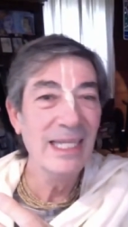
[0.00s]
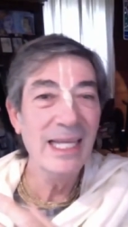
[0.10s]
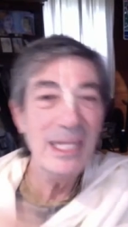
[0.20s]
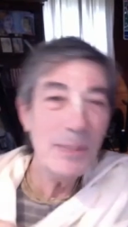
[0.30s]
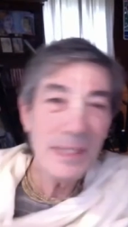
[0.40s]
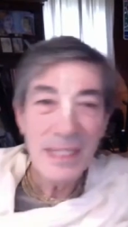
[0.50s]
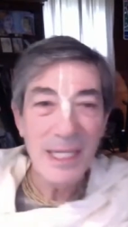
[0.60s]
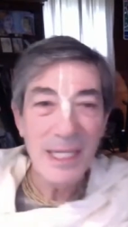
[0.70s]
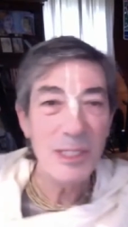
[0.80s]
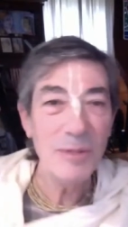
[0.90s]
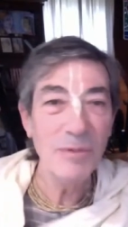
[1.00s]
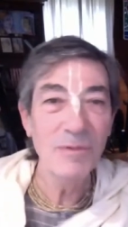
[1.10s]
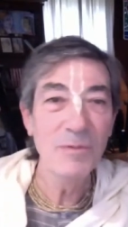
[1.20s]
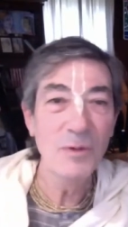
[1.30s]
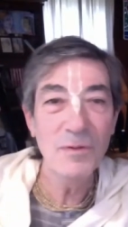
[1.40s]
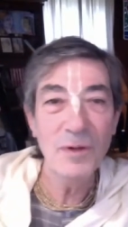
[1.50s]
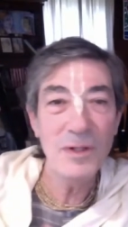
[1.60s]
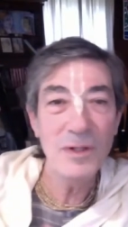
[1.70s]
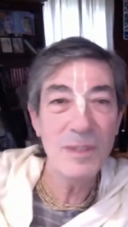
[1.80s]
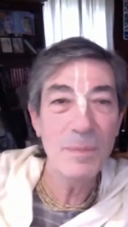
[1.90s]
and everything else will,
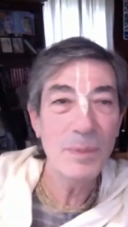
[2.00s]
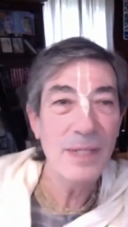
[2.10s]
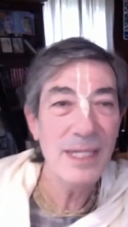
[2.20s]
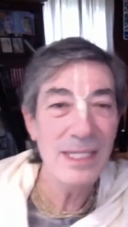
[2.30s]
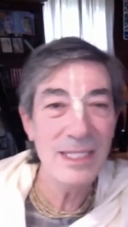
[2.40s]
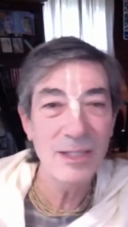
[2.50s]
will in place.